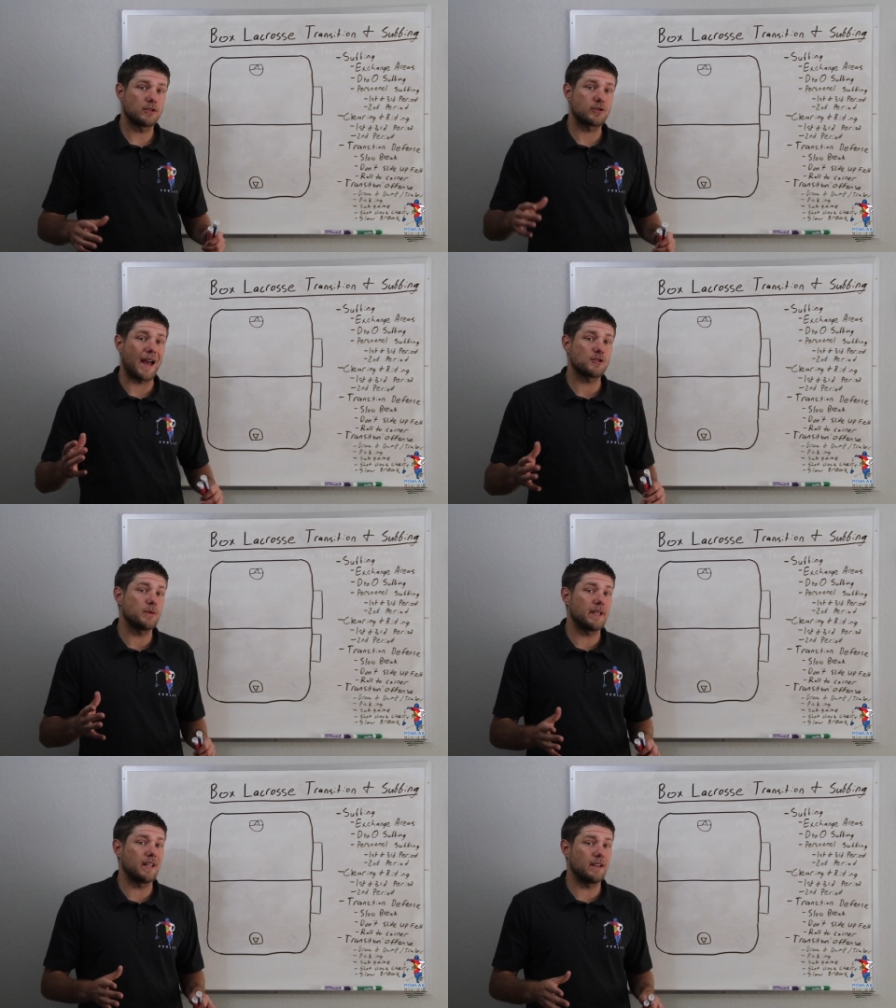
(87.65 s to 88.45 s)
So as
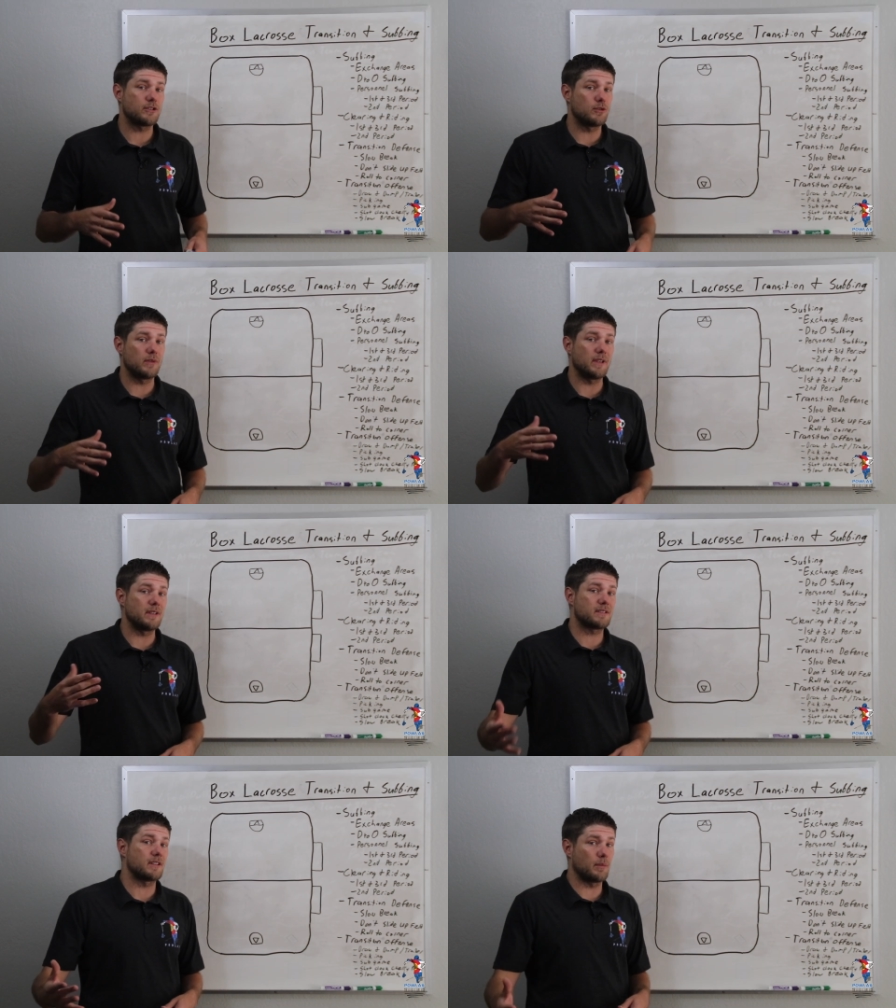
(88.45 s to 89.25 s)
we get into the
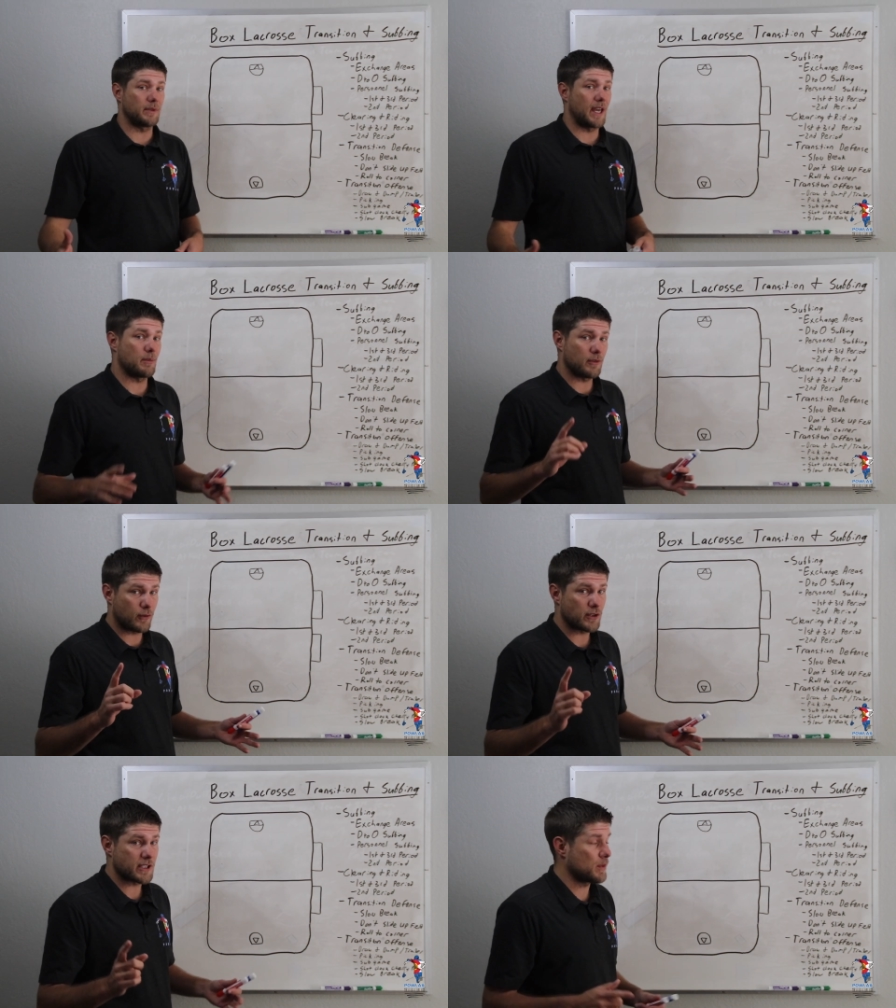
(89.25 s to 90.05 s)
subgame, the
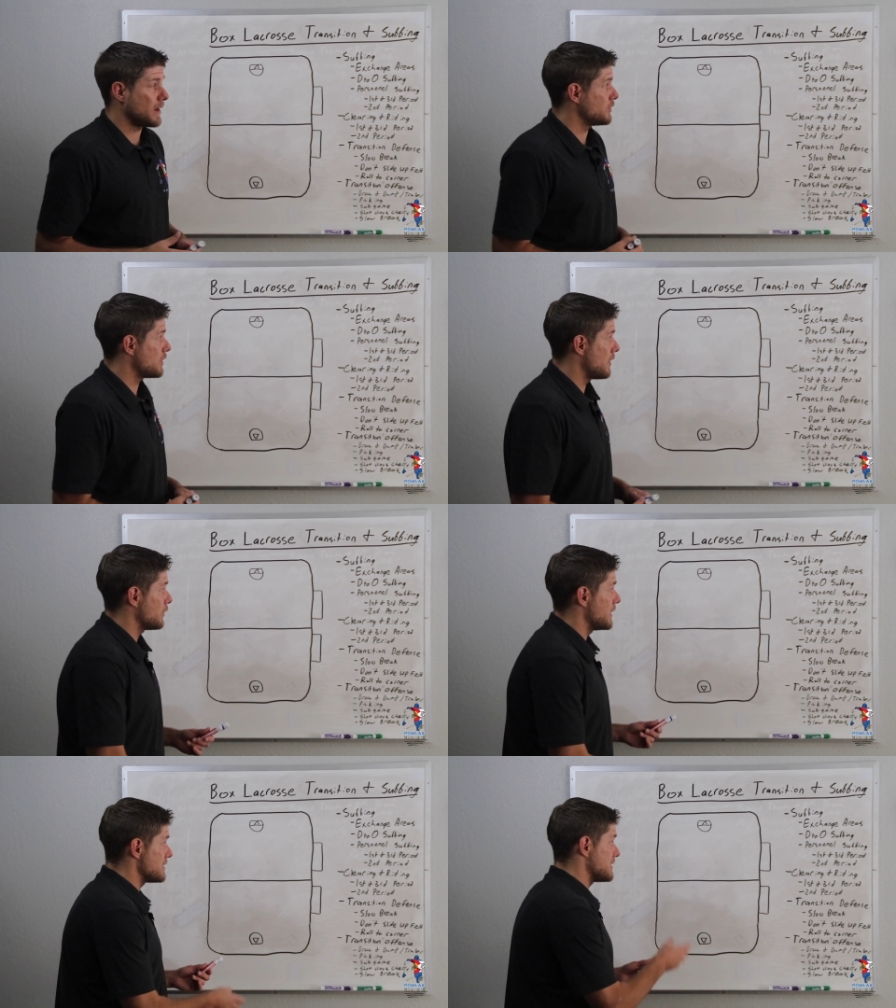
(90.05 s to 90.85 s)
first thing we have to
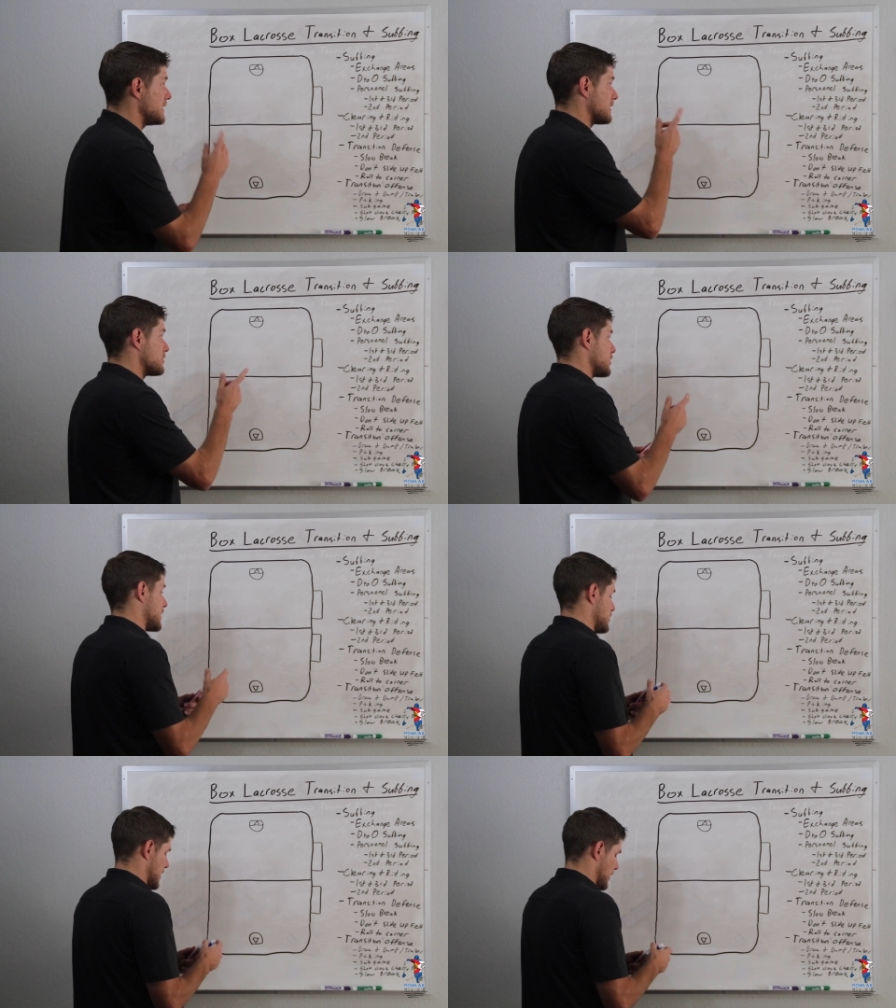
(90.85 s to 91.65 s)
cover is the
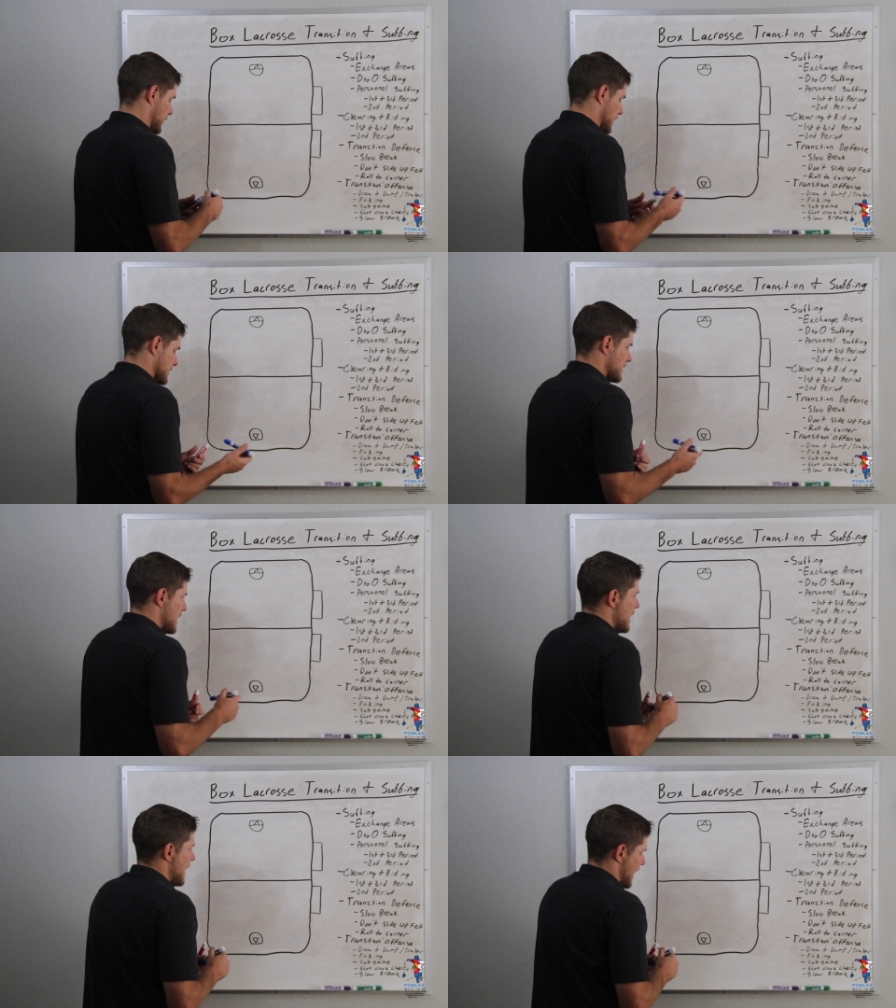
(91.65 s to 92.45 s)
exchange areas.
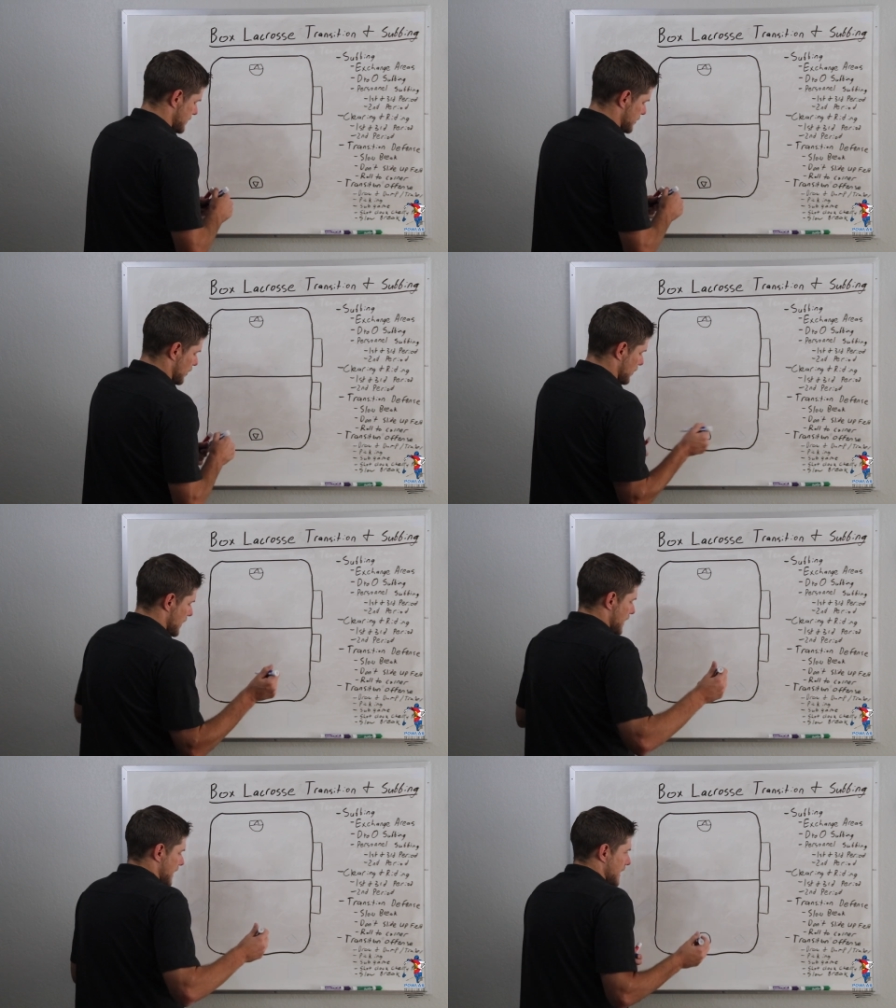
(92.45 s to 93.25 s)
And so
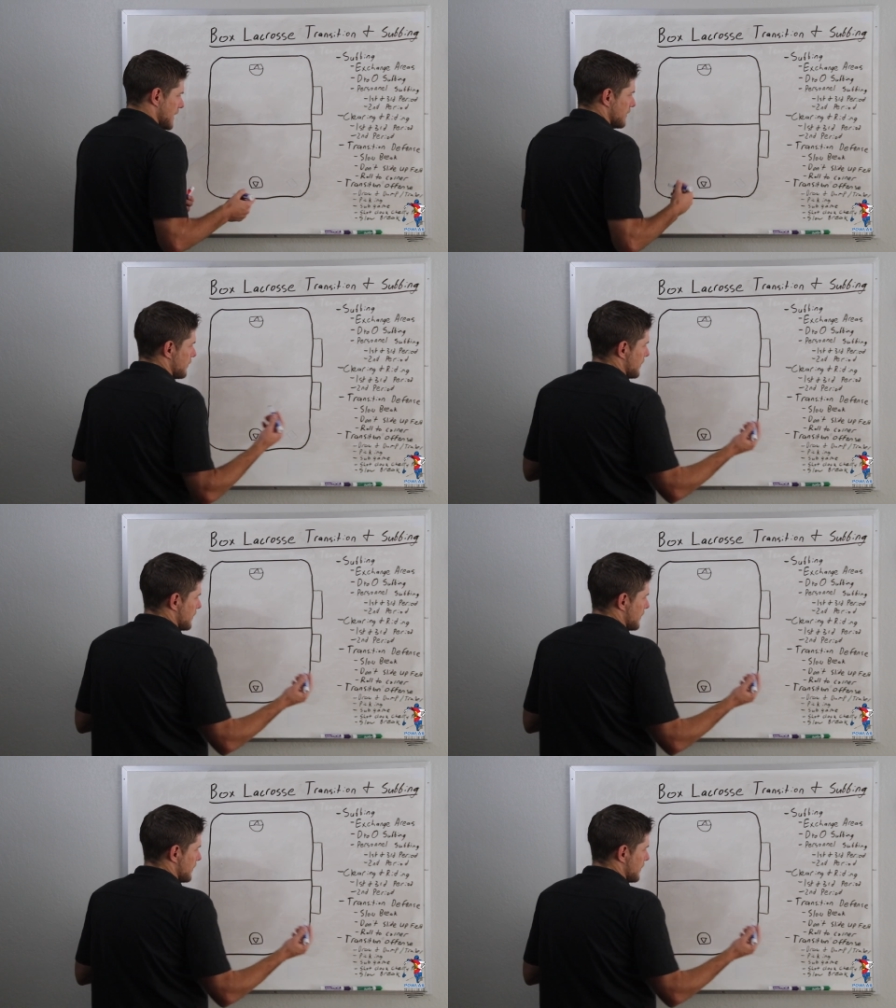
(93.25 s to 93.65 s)
if